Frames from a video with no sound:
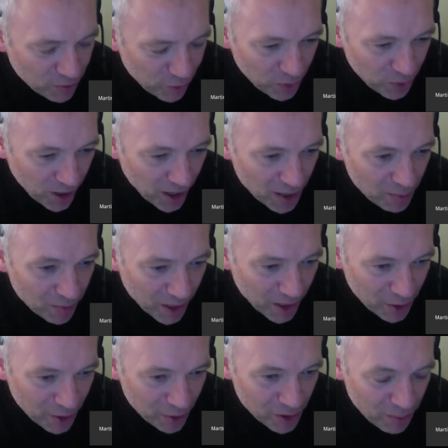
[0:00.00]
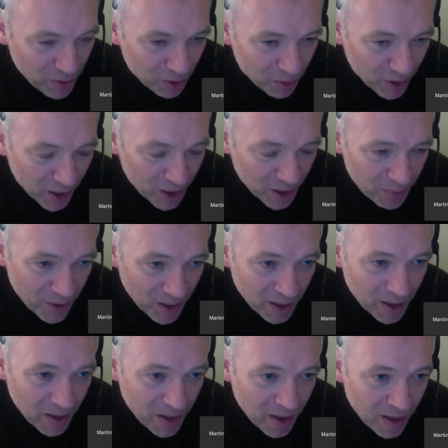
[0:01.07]
name, including middle name,
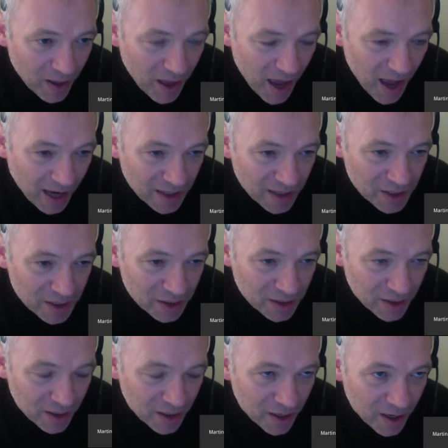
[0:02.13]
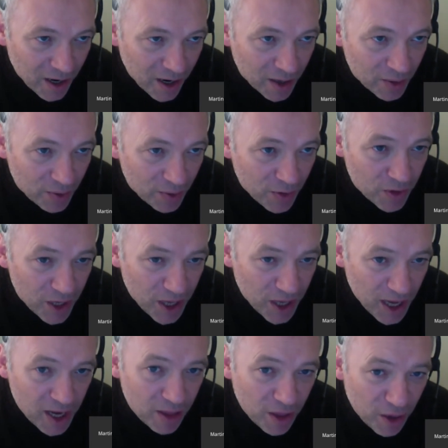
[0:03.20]
and then the
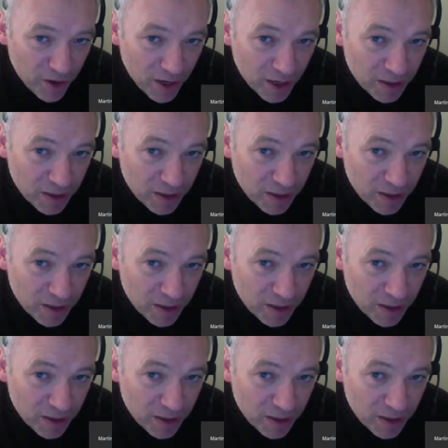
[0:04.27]
year they're in,